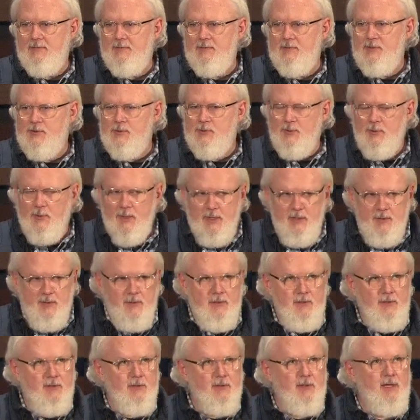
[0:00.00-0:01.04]
Surrender
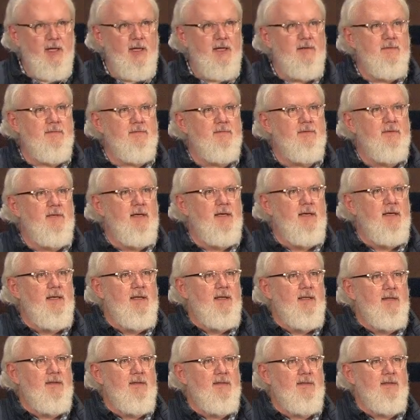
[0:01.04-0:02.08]
your life
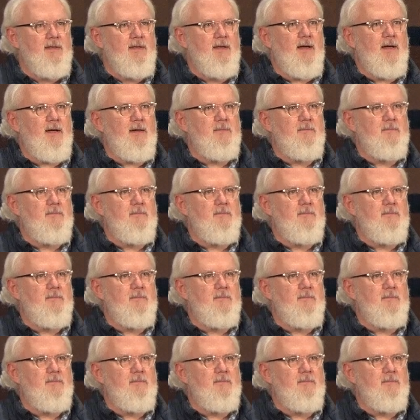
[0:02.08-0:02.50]
to God.